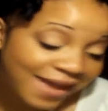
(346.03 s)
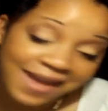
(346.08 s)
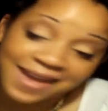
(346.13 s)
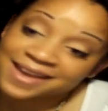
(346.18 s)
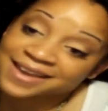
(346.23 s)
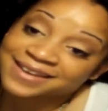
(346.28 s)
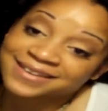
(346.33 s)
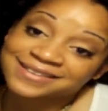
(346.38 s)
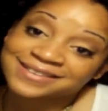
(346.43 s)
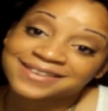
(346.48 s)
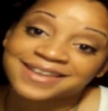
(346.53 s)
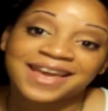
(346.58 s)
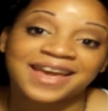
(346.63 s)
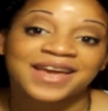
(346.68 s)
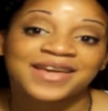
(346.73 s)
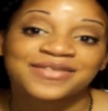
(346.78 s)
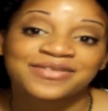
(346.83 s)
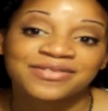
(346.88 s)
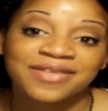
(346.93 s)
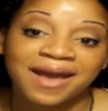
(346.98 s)
And
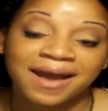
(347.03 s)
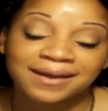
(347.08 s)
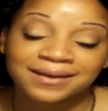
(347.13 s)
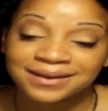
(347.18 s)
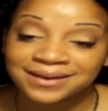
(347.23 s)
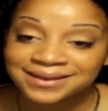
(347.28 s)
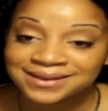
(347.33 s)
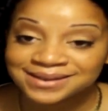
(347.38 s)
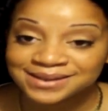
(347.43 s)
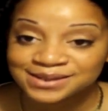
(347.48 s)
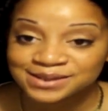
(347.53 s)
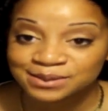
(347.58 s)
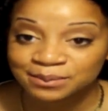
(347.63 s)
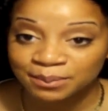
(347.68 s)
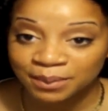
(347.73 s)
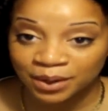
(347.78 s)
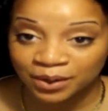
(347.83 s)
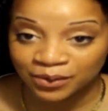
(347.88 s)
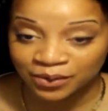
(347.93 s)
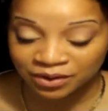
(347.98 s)
that is
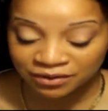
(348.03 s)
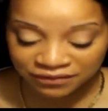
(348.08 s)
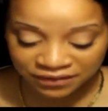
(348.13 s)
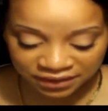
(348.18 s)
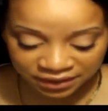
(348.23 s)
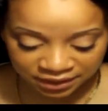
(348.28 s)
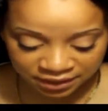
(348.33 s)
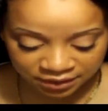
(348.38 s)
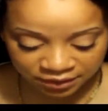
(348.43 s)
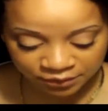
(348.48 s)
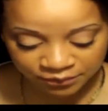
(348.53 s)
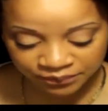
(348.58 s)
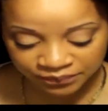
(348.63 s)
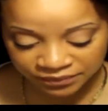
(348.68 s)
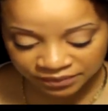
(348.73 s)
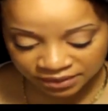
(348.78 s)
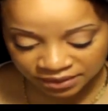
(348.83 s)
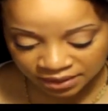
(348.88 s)
my haul video.